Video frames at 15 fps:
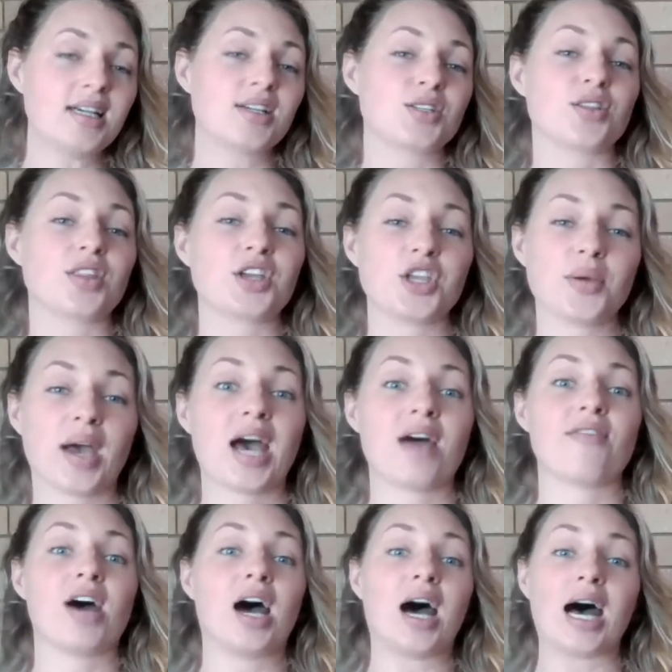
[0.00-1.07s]
so that you
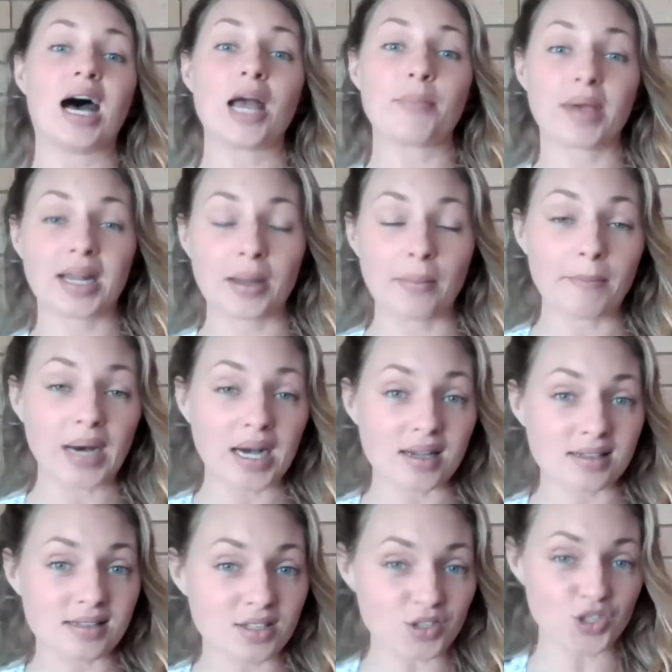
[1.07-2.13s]
have a hype and a
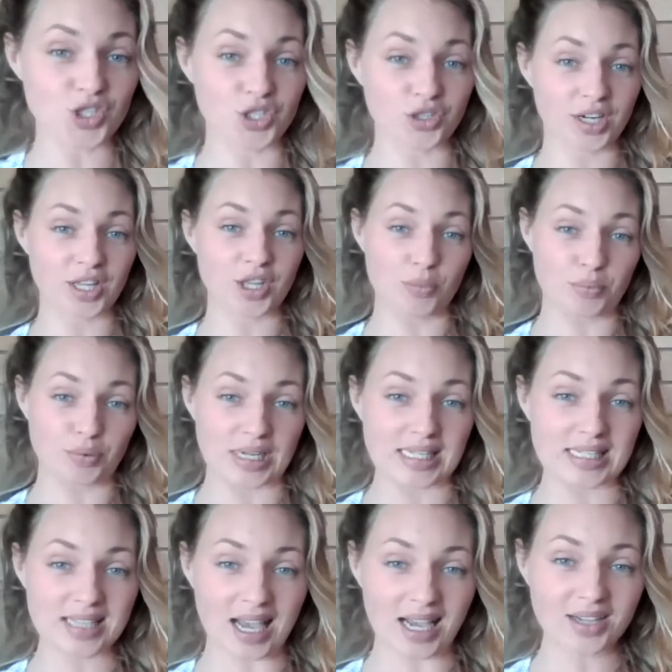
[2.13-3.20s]
buzz during your
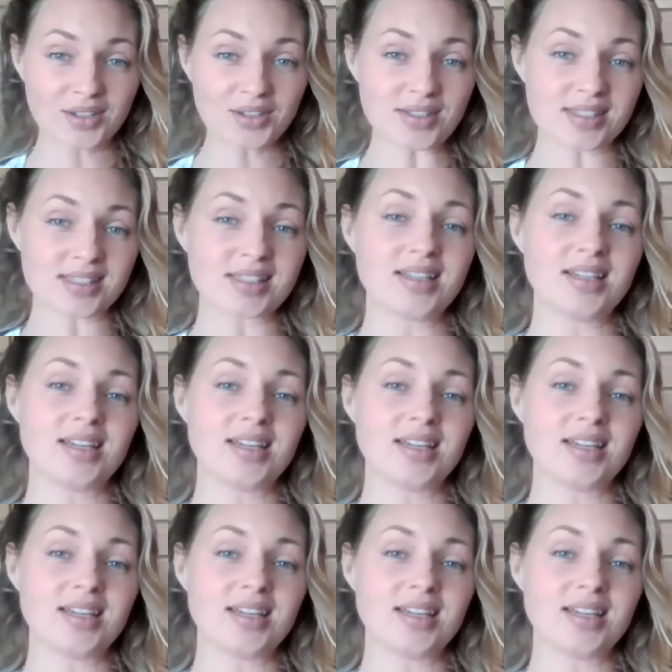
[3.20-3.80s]
pre-sales.